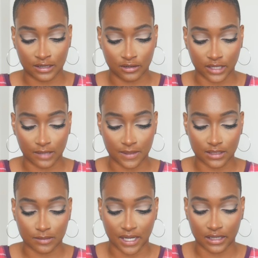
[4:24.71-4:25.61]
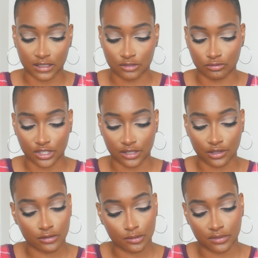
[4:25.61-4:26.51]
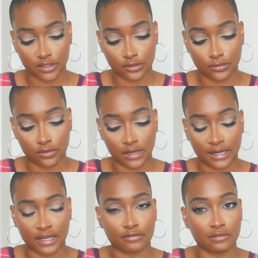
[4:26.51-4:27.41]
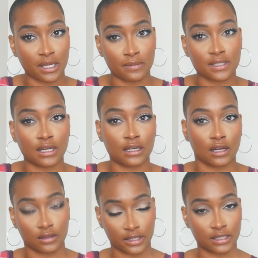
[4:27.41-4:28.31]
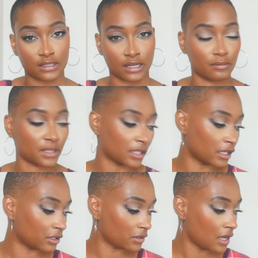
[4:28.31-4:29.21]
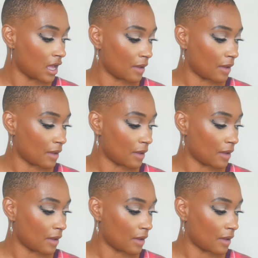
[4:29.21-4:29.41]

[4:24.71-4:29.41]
It all came in this package, which I thought was pretty cool. I got it from Amazon. I'll link it down below.